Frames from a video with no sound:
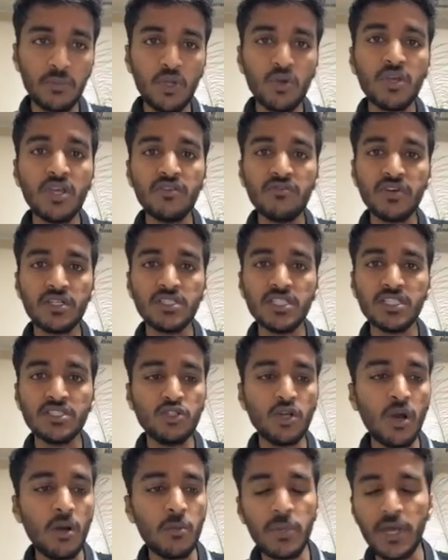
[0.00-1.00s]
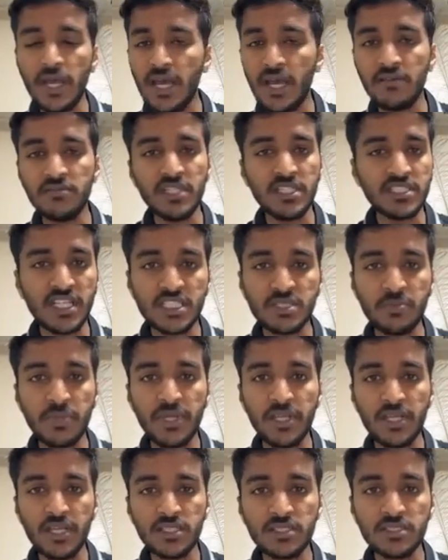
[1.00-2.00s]
I'm looking for this job. I have this
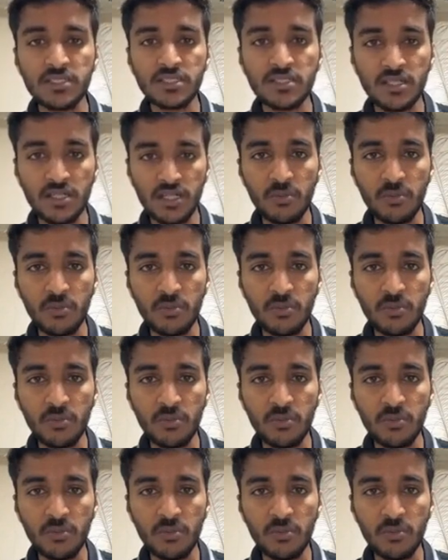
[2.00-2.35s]
experience.